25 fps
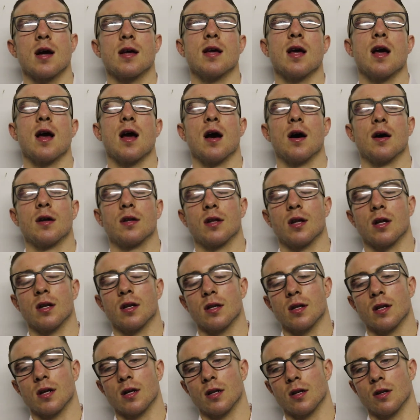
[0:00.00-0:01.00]
Yeah, I'm,
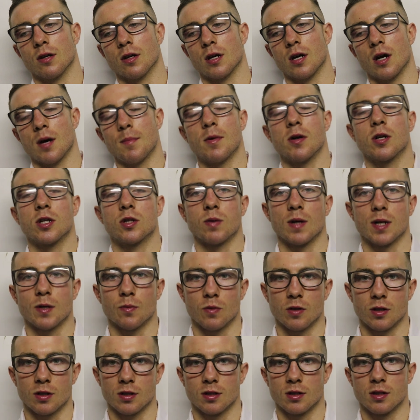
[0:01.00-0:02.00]
I'm only
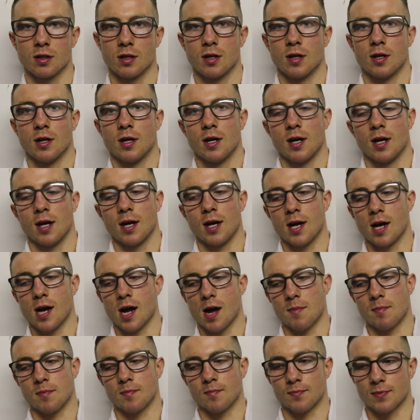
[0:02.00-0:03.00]
twenty-one.
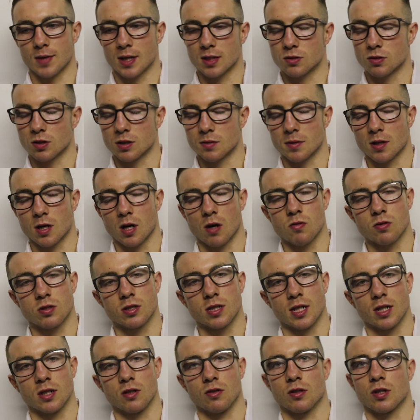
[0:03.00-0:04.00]
Um, that's what the coach
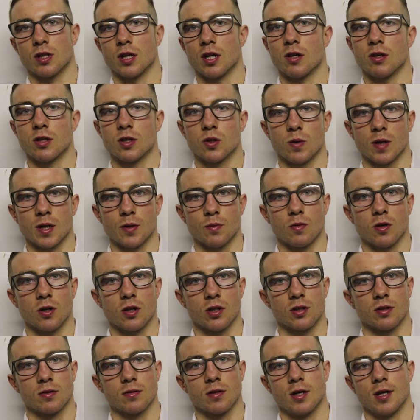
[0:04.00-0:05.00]
said, look, you're only
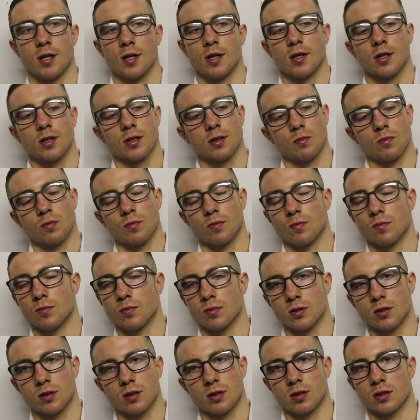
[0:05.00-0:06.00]
twenty-one.
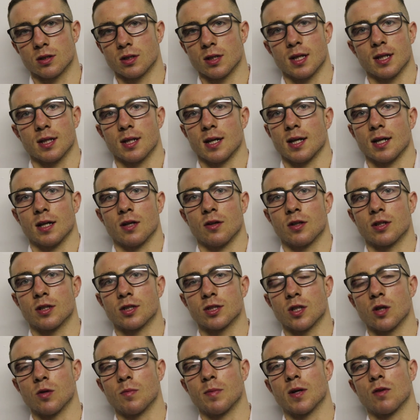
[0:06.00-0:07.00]
Like,
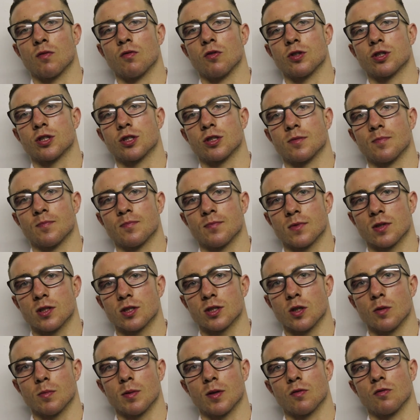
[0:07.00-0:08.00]
there's no big rush,
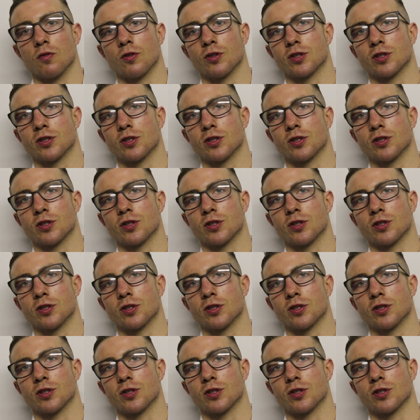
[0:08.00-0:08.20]
there's no big